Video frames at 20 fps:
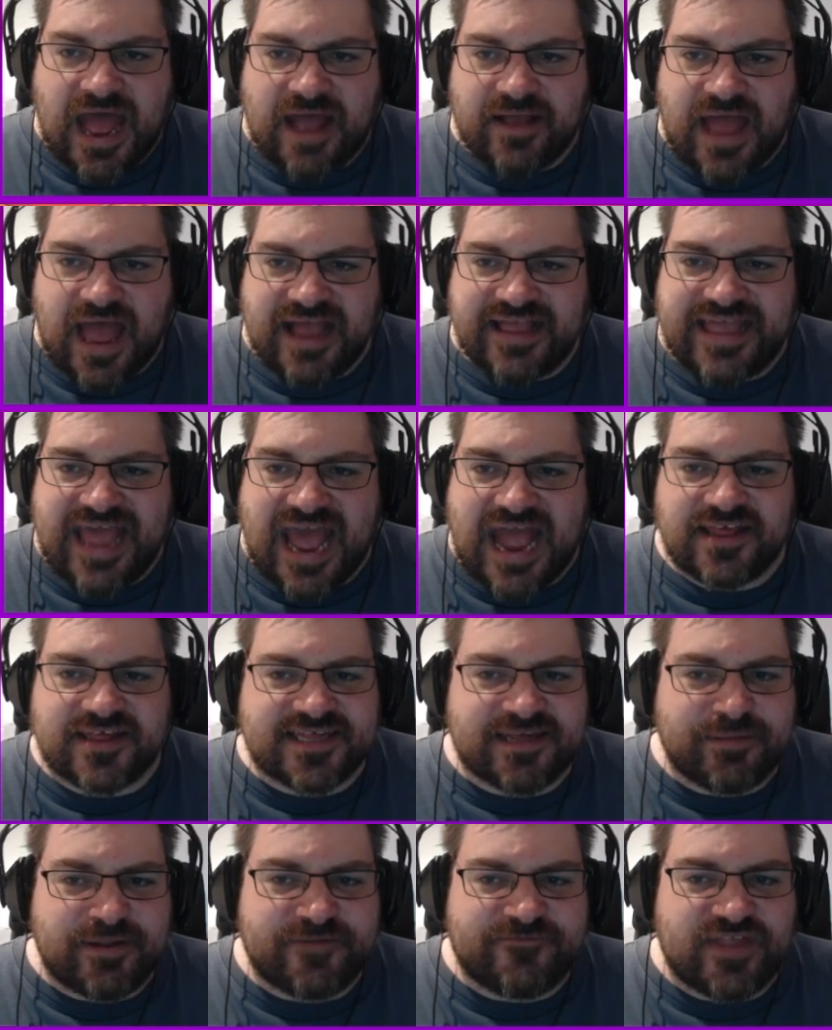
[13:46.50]
Again,
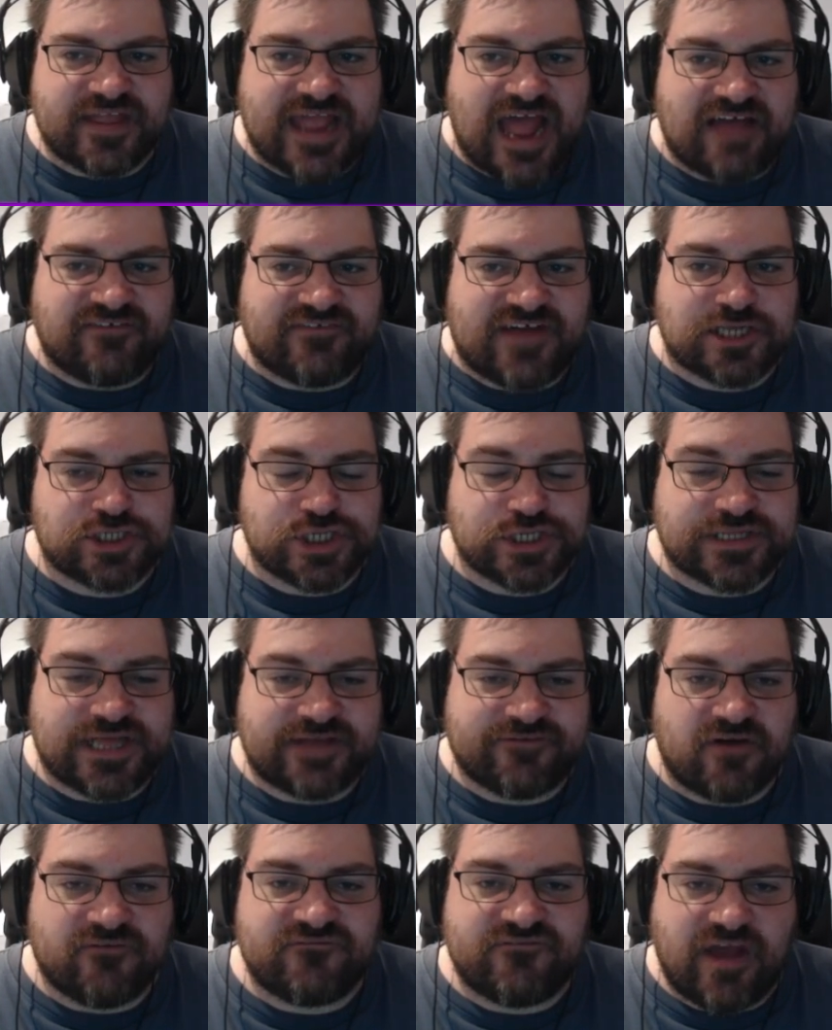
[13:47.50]
similar for the Galvantras, they've
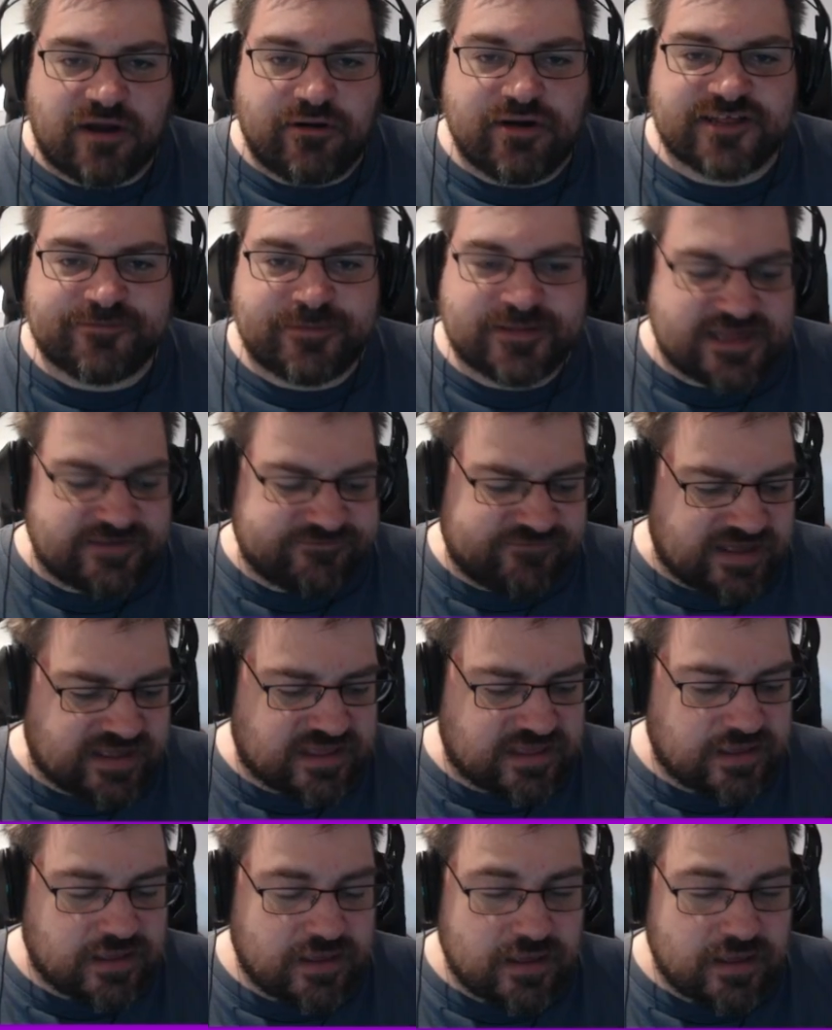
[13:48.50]
got very specific